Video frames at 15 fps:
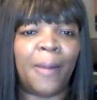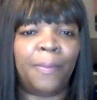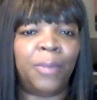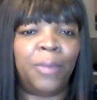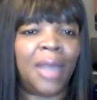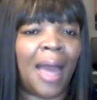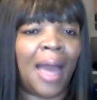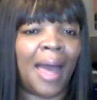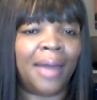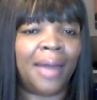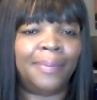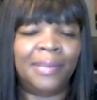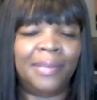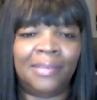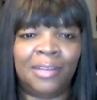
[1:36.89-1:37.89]
We
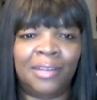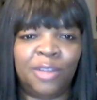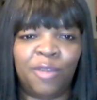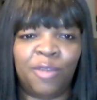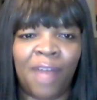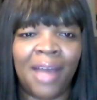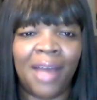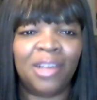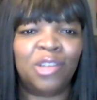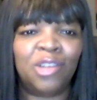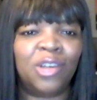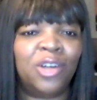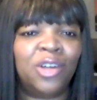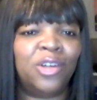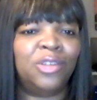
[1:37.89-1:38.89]
had business
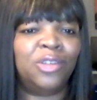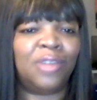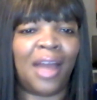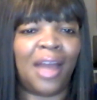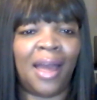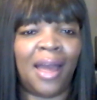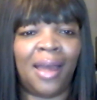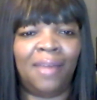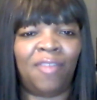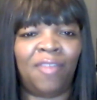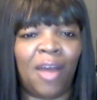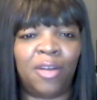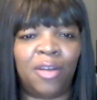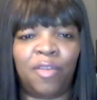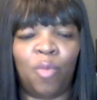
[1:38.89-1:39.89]
advisors. I
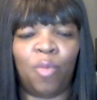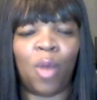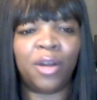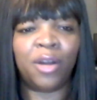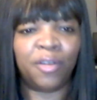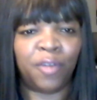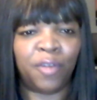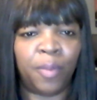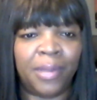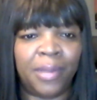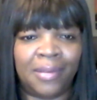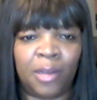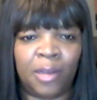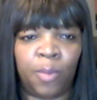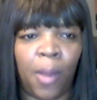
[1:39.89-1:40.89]
found a wonderful
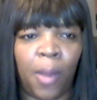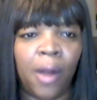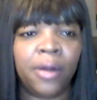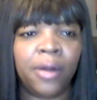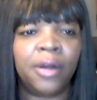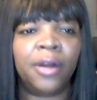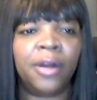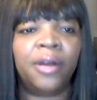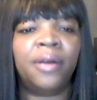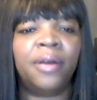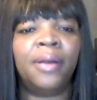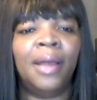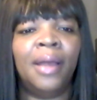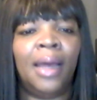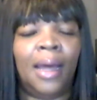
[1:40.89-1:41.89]
business partner.